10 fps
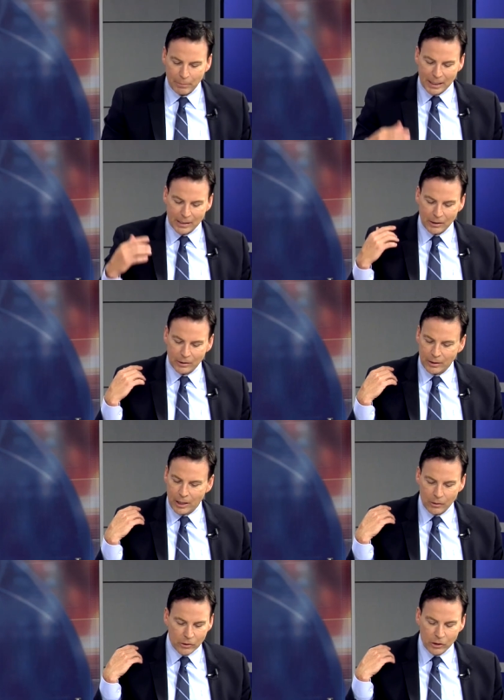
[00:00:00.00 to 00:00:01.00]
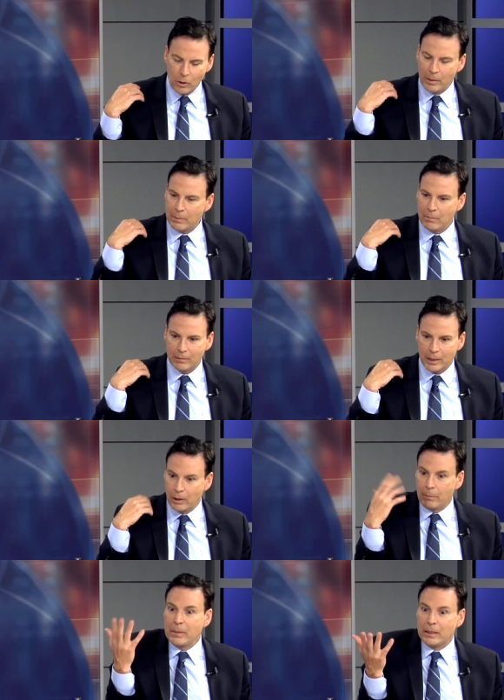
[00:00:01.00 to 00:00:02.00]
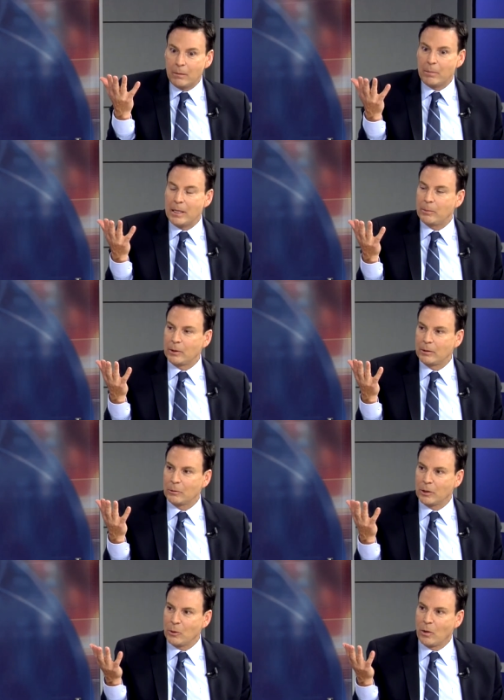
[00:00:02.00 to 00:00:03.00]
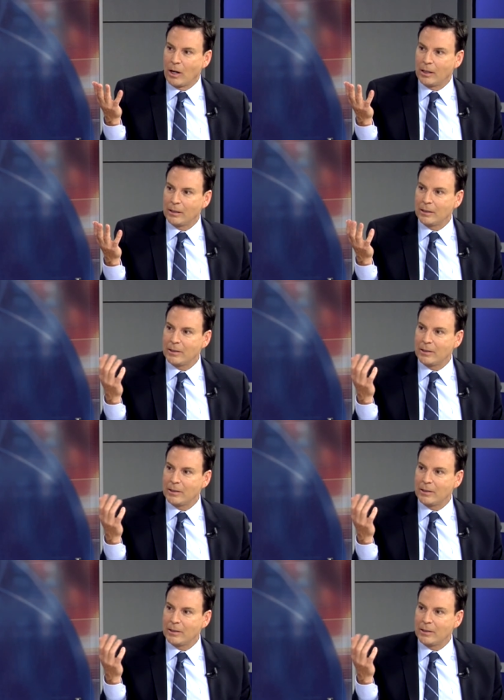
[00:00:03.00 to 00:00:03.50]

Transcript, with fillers: because there's you know so many you know million people where you are